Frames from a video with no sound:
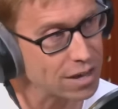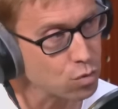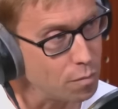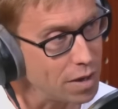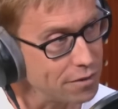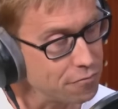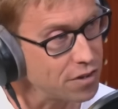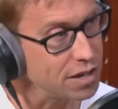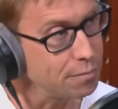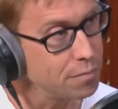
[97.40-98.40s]
Aquaman
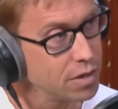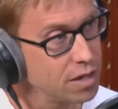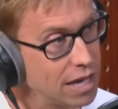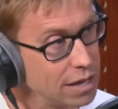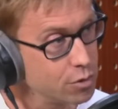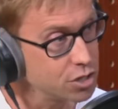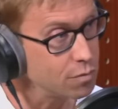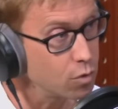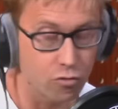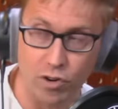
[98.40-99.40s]
fame. He was
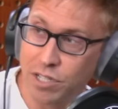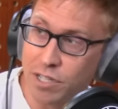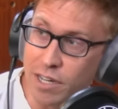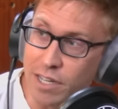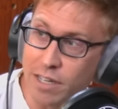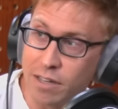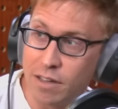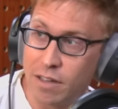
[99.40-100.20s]
in one recently.